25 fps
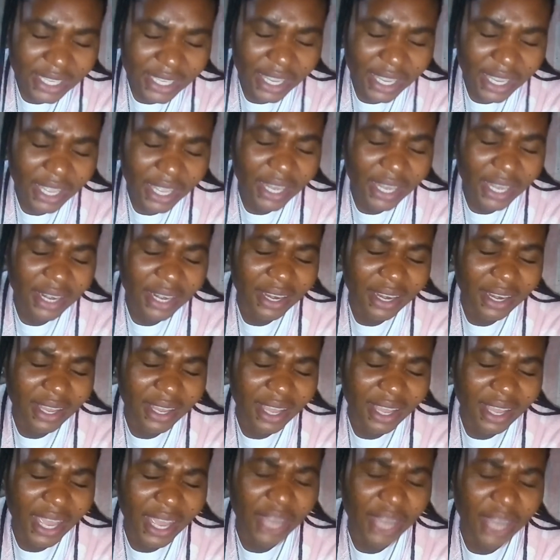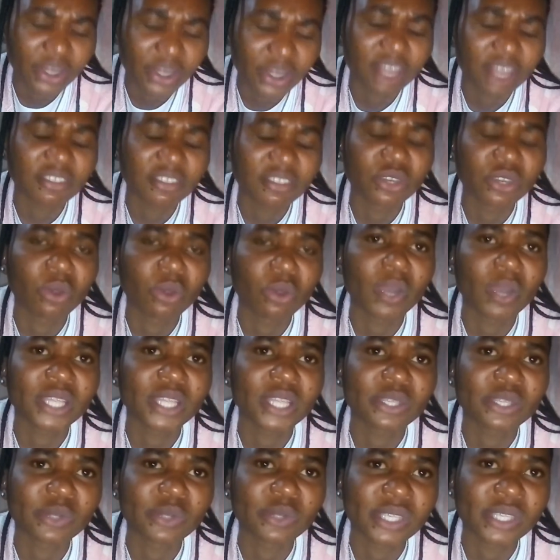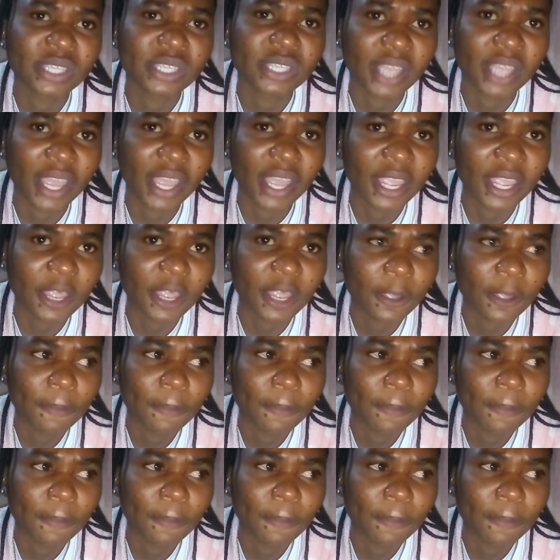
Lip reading: and I don't even know what to say,